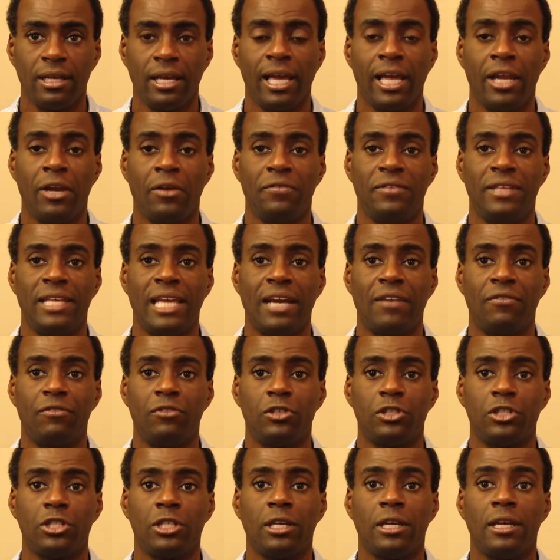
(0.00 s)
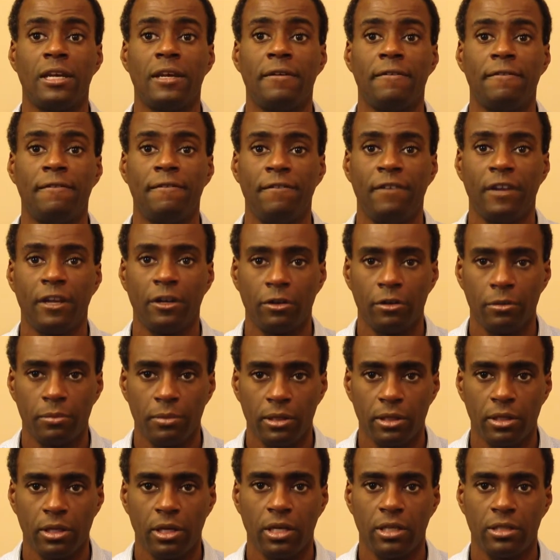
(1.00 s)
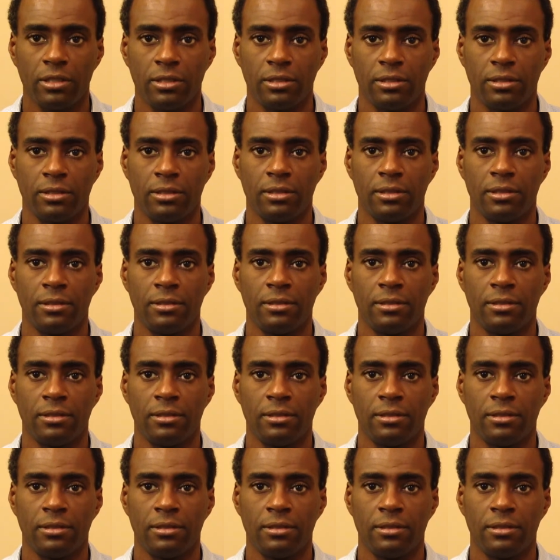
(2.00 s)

and of the average variable cost.